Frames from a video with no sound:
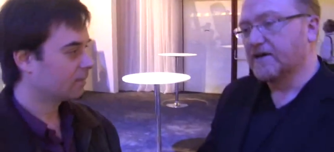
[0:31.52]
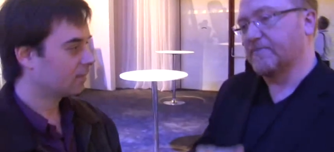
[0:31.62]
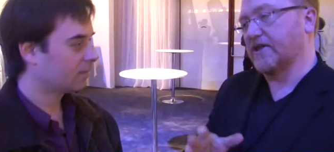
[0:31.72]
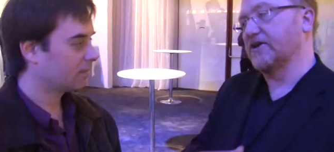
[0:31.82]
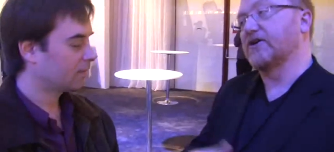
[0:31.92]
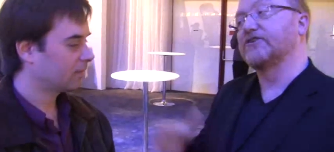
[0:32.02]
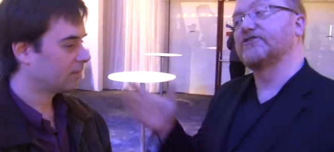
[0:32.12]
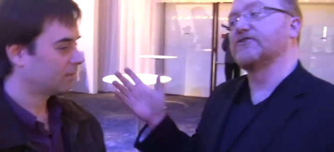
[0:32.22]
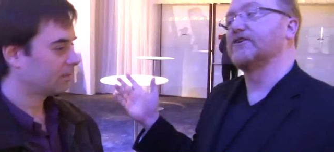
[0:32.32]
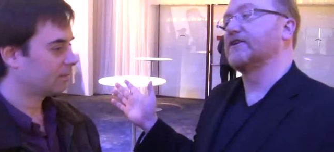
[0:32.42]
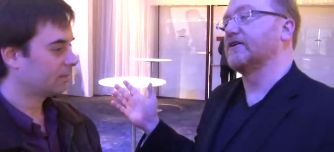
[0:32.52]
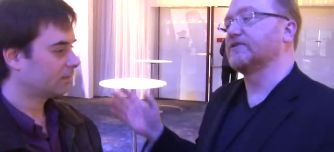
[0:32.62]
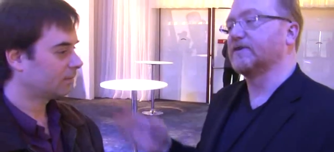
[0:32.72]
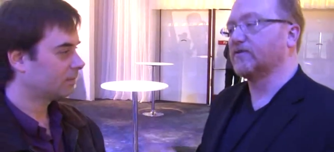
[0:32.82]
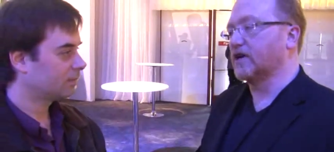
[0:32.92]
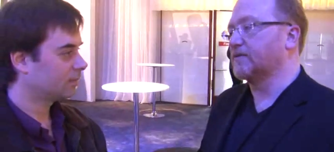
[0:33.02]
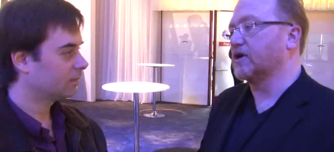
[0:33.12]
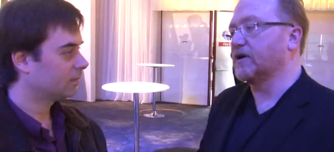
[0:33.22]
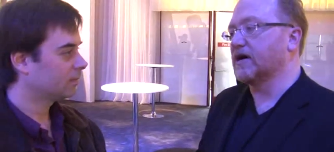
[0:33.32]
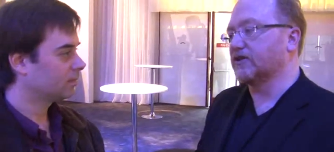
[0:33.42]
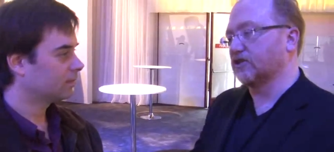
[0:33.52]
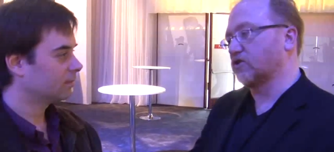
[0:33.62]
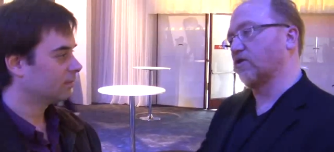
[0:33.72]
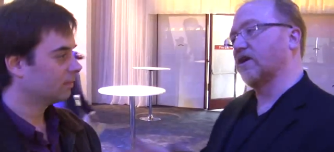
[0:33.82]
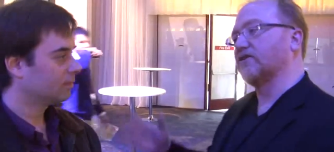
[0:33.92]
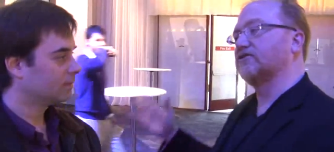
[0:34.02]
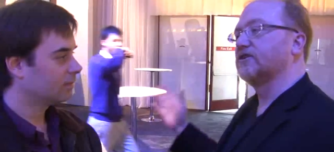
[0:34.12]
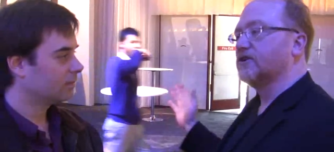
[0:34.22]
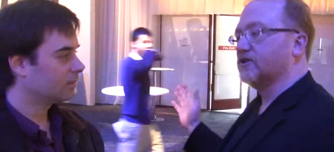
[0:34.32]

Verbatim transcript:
Speaker 1: but I think also the announcement of WebOS across the